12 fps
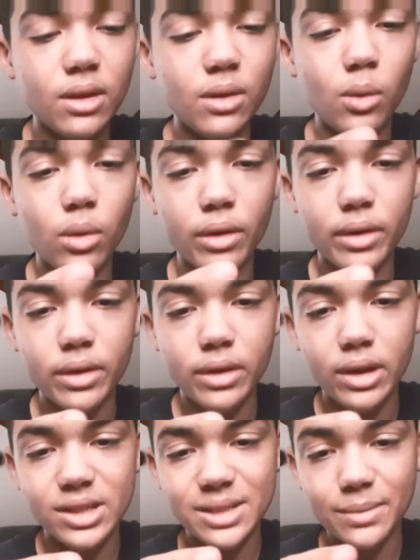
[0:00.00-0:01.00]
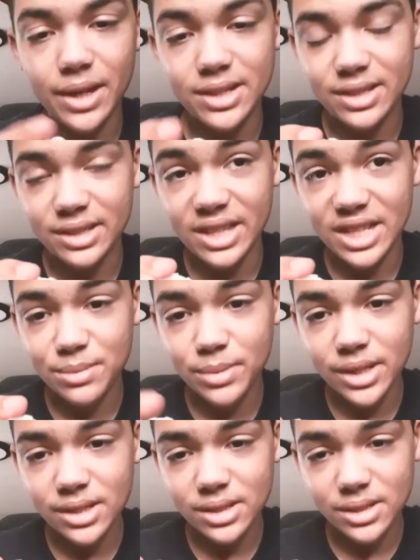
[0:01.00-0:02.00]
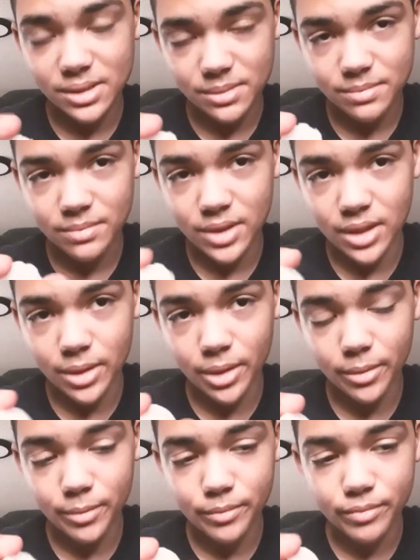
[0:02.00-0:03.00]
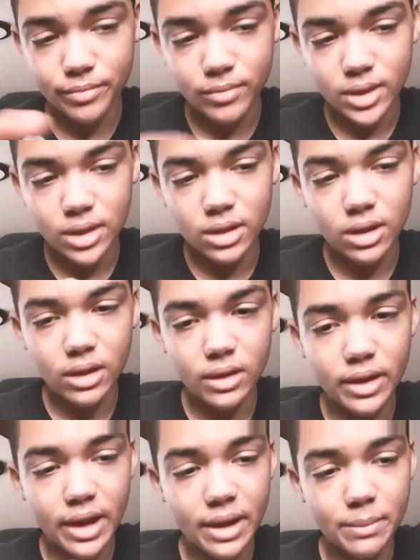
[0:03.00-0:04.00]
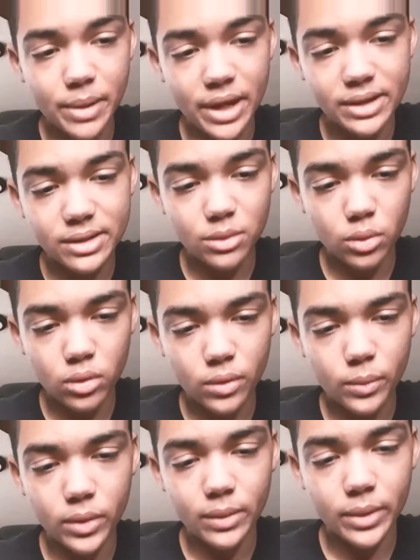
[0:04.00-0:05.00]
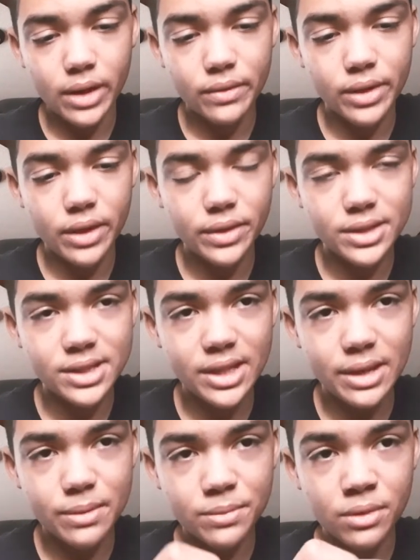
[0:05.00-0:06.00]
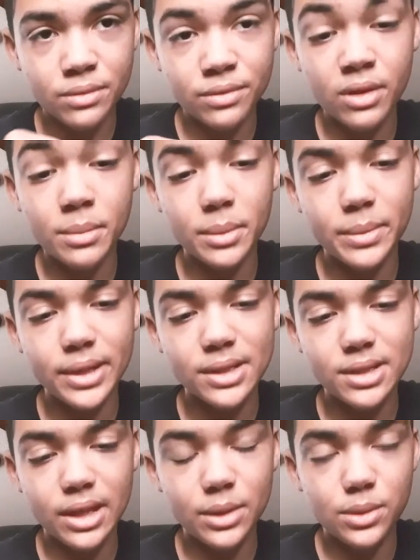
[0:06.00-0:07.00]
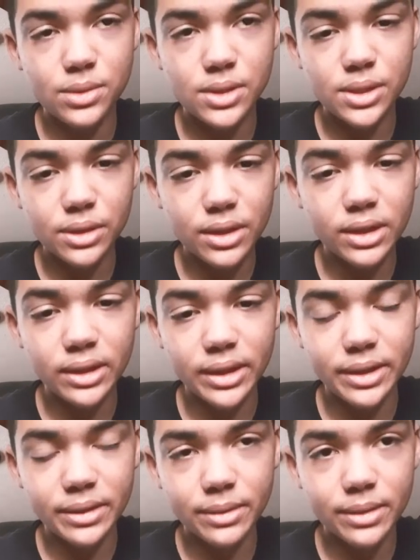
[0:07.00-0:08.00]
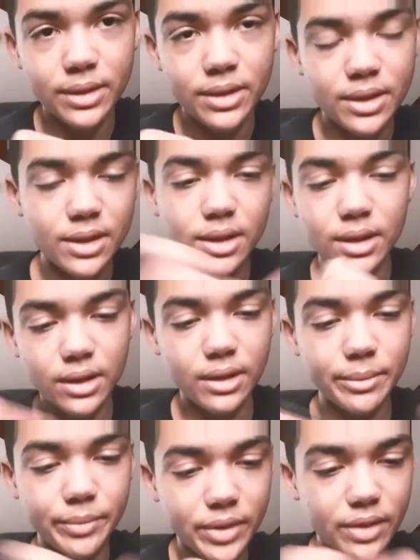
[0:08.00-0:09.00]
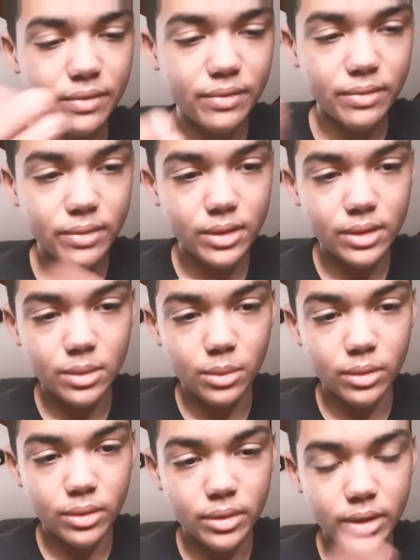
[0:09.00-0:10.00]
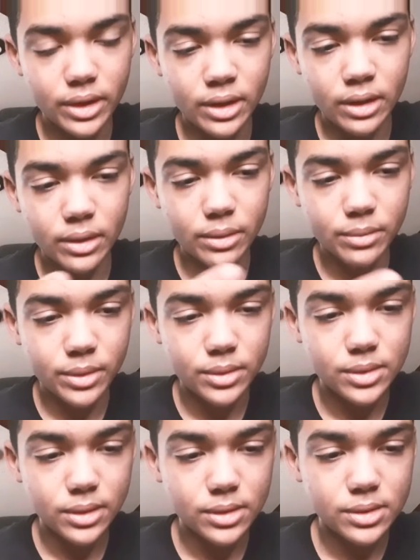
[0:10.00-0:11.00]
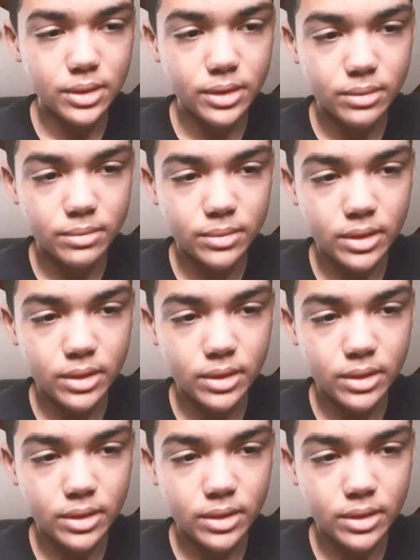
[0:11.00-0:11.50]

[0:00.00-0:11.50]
or customize this piece here uh, and paint it or wh whatever. And this is the rubber piece that you should clean um, if you're, you know, using this thing.